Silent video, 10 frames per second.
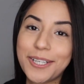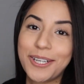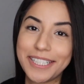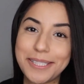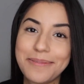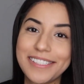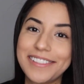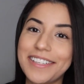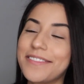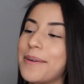to Christmas
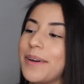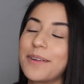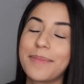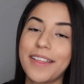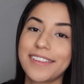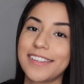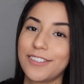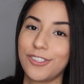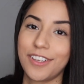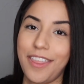stuff. I'm out of breath because I
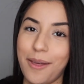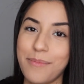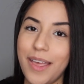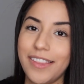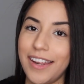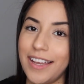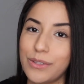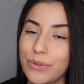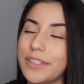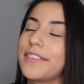just took a thumbnail and I had
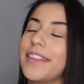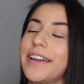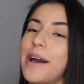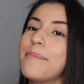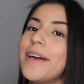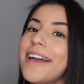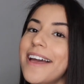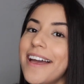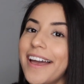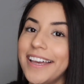to hold everything up.
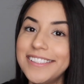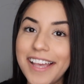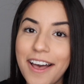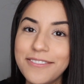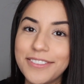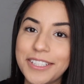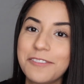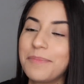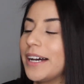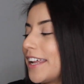It's
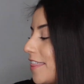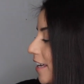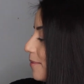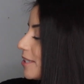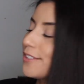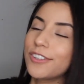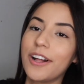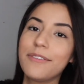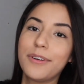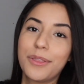heavy, but I think I'm going to start
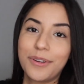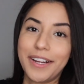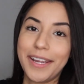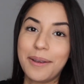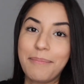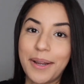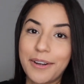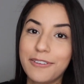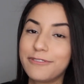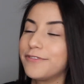off with Crate &
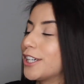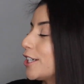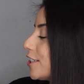Barrel first.